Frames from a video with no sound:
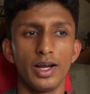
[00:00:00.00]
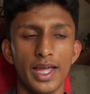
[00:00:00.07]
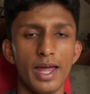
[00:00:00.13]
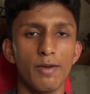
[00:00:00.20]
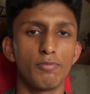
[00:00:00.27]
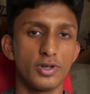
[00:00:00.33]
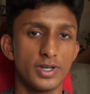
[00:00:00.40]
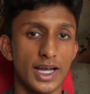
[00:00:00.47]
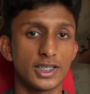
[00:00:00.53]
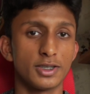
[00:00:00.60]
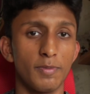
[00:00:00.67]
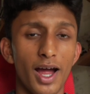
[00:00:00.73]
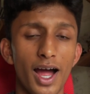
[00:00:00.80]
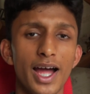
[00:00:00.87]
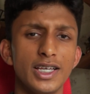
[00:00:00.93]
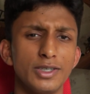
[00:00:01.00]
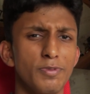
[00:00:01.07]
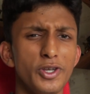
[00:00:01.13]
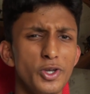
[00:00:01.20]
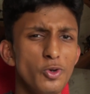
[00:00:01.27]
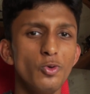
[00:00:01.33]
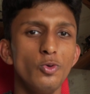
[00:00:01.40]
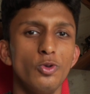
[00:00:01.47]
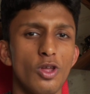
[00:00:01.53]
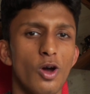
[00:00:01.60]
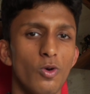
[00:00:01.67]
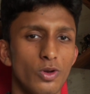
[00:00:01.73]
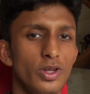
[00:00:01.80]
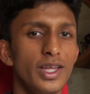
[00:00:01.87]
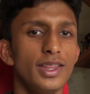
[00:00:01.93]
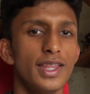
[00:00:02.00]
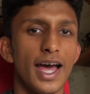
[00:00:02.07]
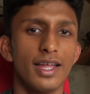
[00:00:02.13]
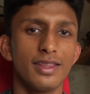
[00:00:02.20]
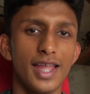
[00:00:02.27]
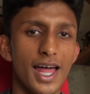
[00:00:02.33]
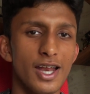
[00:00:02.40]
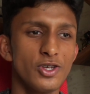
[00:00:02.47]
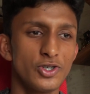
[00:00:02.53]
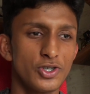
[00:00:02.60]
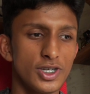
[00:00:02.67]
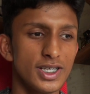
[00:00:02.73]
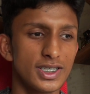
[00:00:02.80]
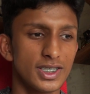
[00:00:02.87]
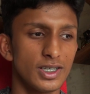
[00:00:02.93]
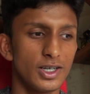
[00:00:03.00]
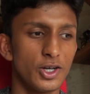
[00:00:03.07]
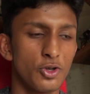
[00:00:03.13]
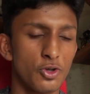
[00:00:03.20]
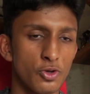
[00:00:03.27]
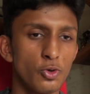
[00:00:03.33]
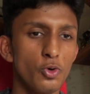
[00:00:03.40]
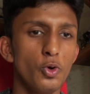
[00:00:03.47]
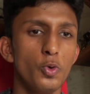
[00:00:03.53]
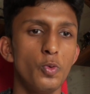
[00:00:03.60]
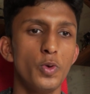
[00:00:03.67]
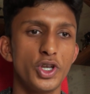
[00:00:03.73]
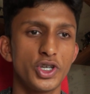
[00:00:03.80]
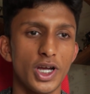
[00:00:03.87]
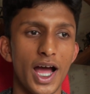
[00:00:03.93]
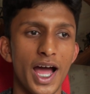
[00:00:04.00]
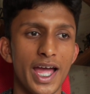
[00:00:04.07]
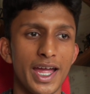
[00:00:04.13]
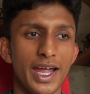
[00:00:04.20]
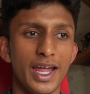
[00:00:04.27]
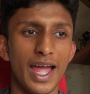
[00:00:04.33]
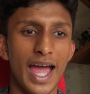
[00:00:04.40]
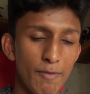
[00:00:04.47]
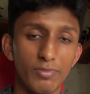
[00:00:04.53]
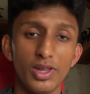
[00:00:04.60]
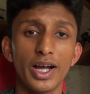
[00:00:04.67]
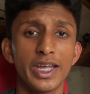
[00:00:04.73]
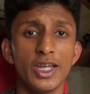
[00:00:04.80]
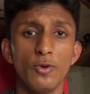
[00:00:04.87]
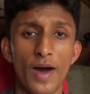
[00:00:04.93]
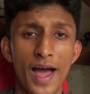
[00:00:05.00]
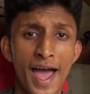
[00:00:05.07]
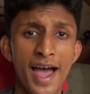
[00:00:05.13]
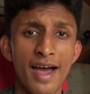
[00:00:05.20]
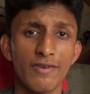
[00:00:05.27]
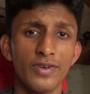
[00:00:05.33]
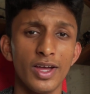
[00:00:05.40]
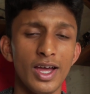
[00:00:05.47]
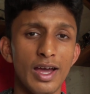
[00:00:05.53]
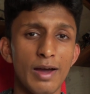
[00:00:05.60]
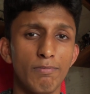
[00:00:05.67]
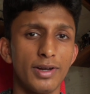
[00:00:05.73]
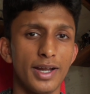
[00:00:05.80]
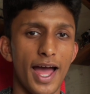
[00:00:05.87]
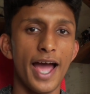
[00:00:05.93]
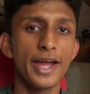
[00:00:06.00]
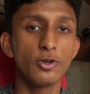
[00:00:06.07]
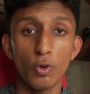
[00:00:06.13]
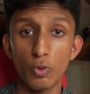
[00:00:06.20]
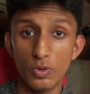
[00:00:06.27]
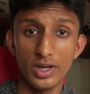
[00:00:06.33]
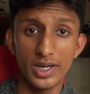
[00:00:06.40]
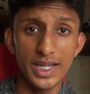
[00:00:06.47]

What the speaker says: again protects my eyes. But you don't need that. That is just a tool which I am lucky to have, but I don't